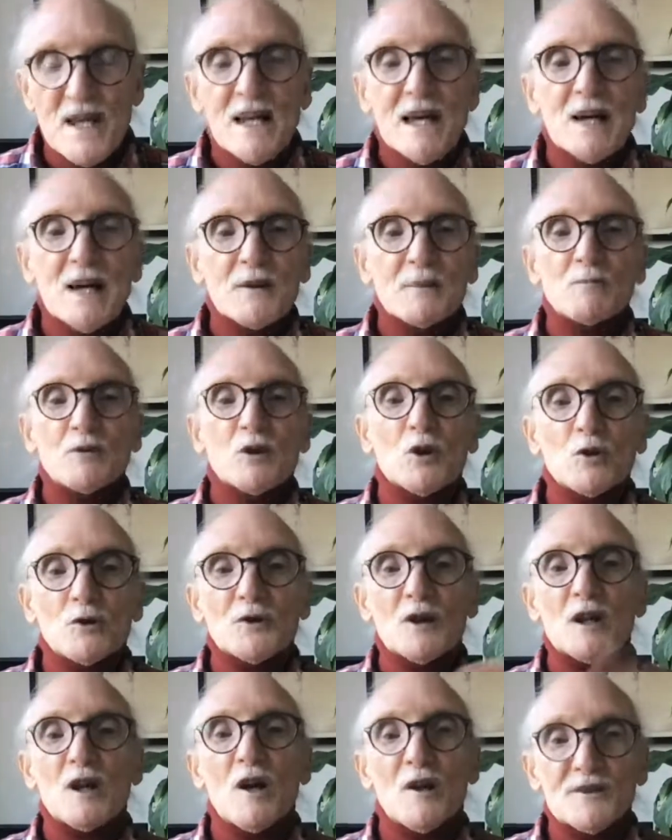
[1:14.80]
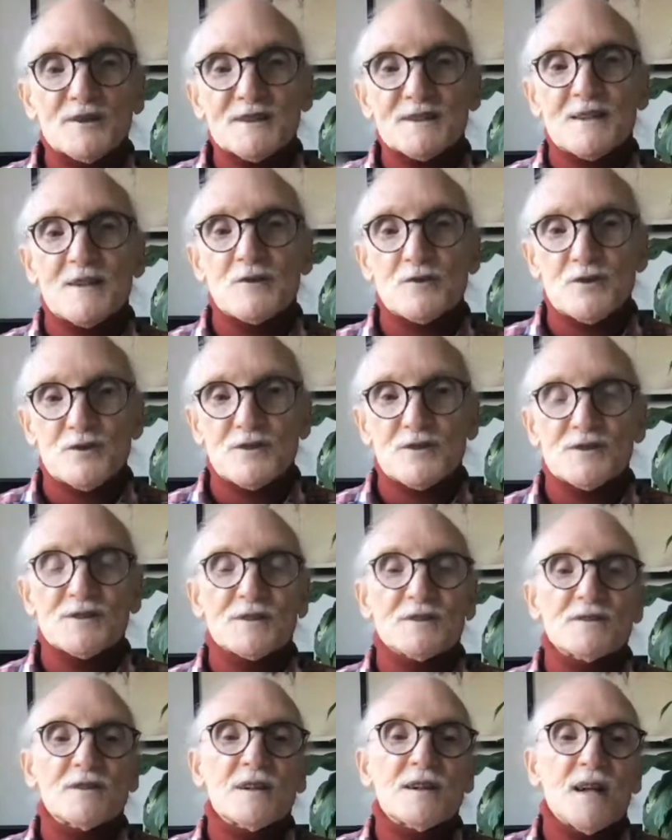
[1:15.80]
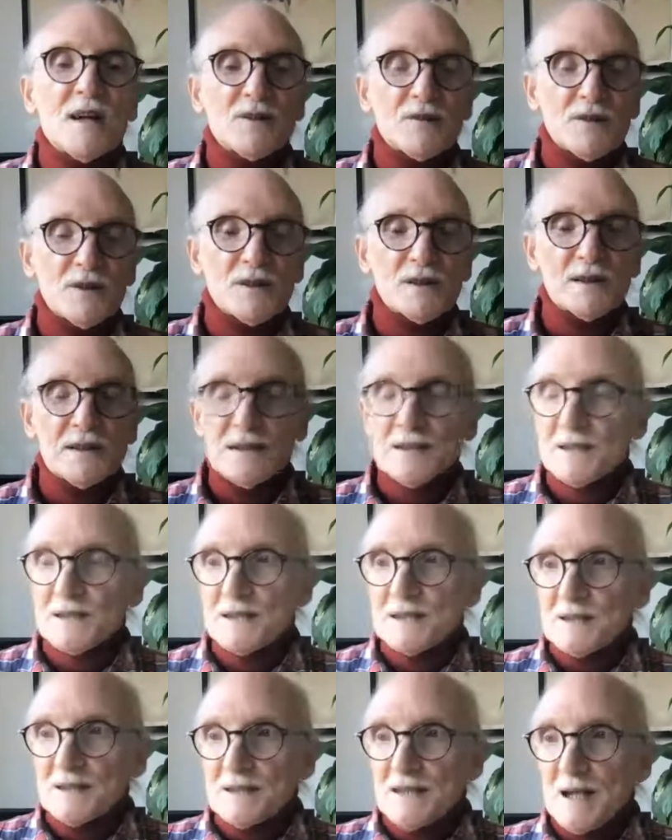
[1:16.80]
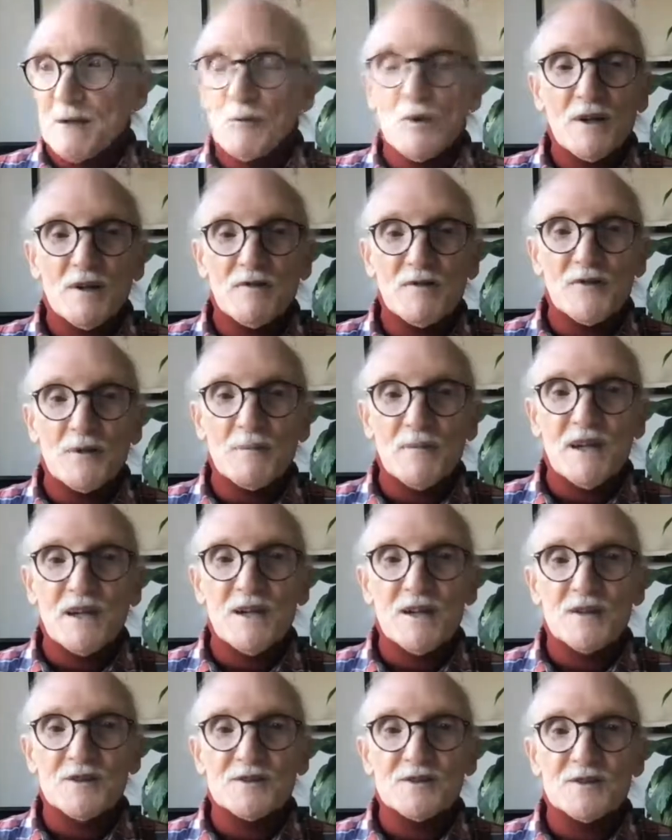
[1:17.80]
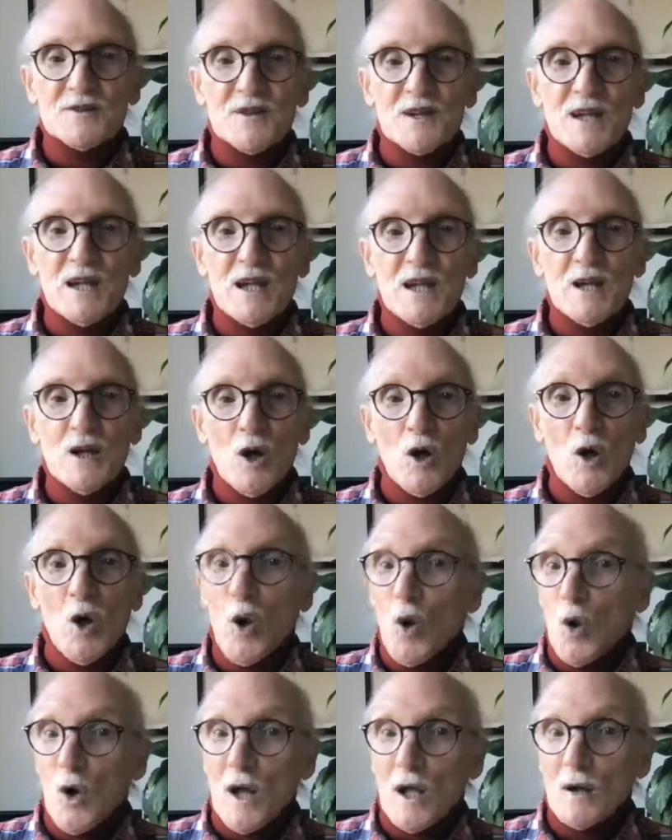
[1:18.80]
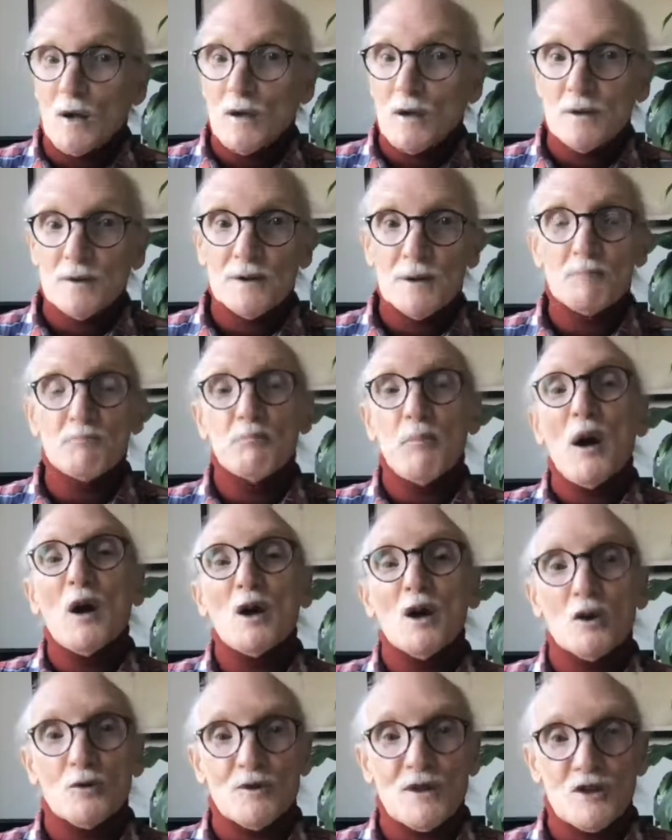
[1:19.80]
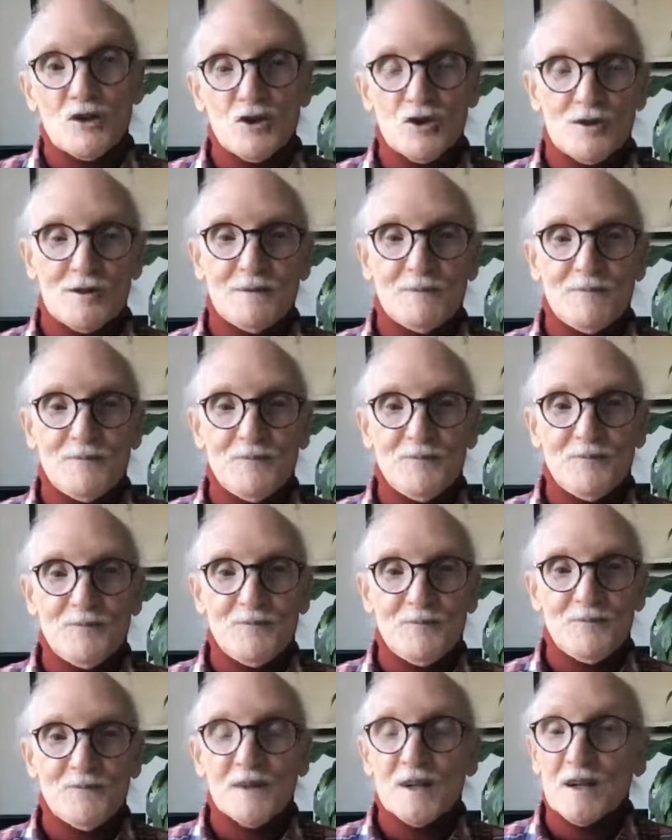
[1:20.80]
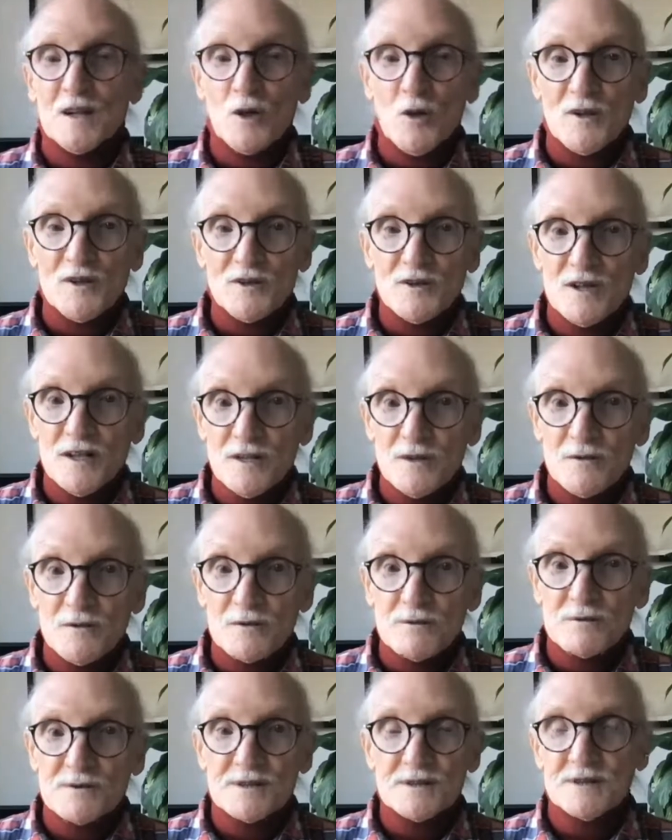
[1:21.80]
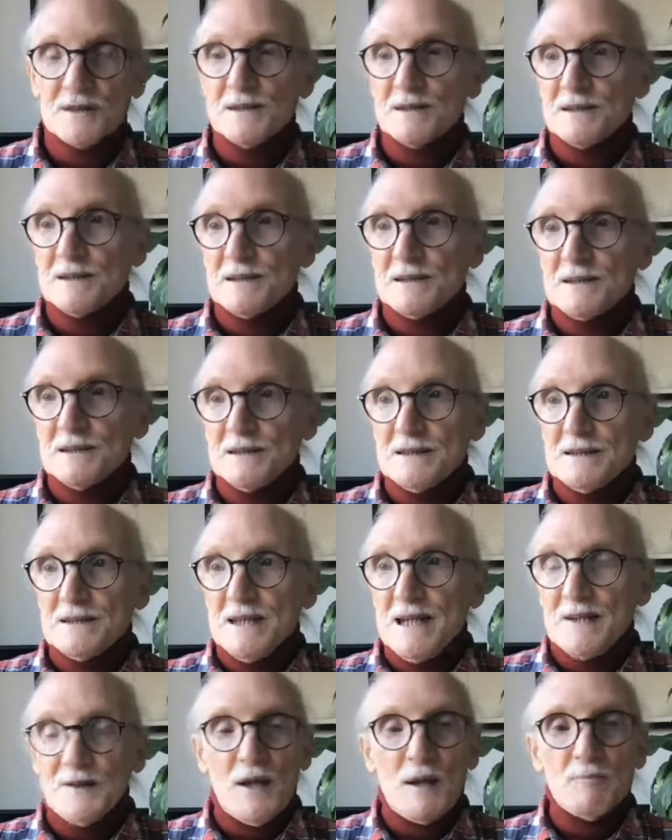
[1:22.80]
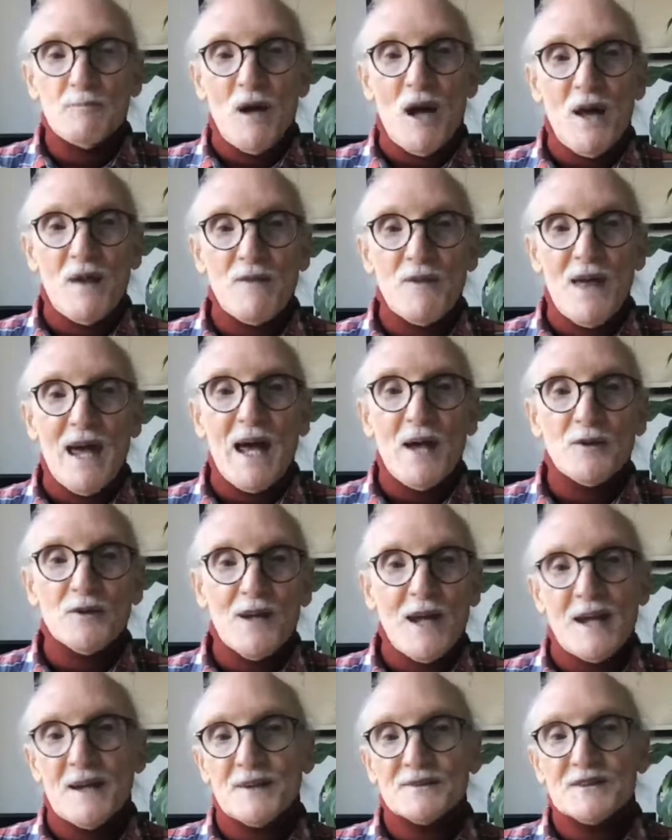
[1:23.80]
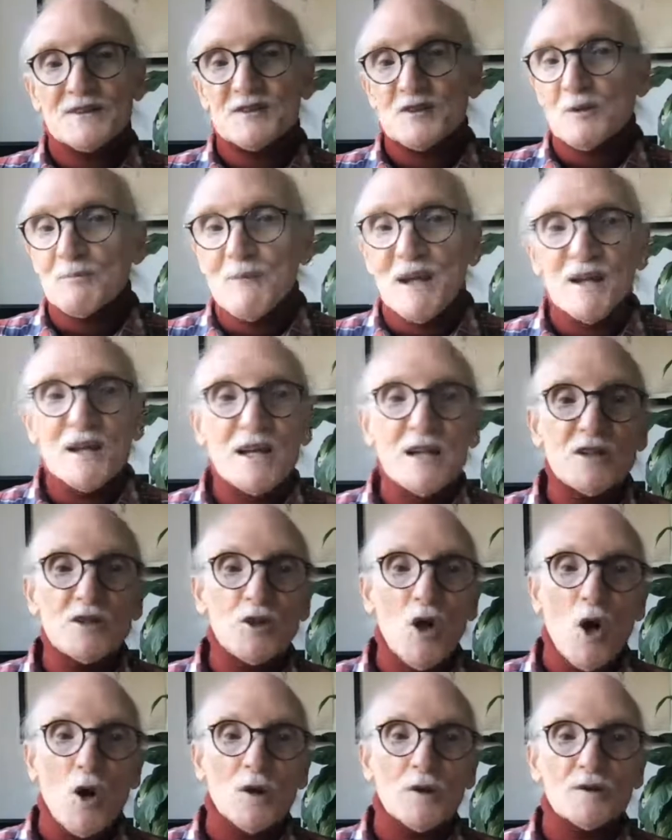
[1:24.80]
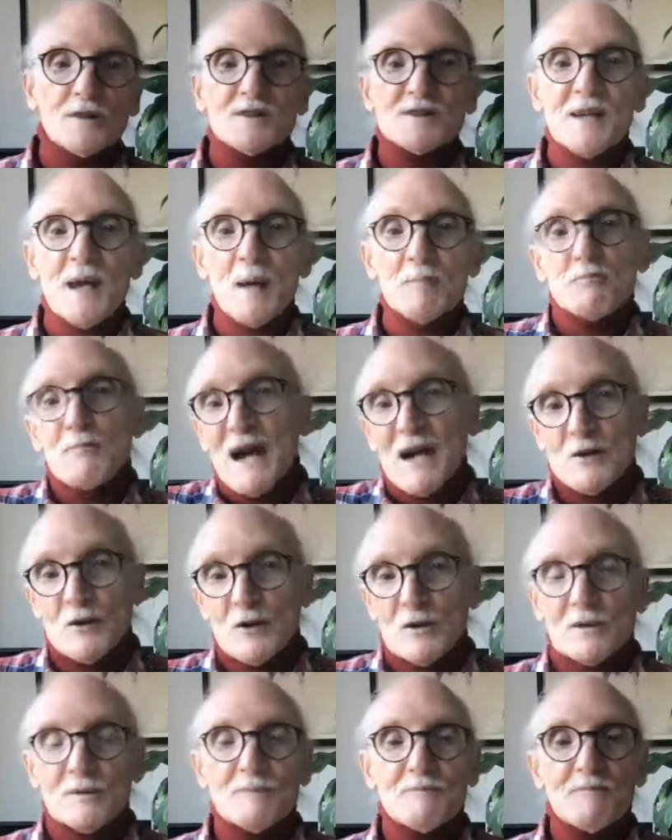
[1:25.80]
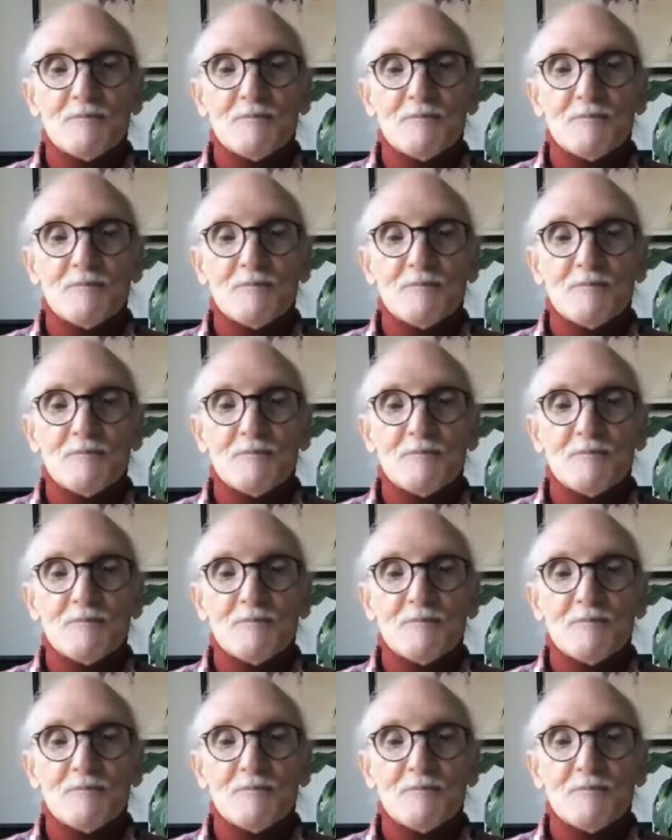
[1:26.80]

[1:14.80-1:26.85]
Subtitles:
And they put all the cost centers together. And one of them is the oil, the bunkerage they're going to use. And they buy that at so many dollars a barrel.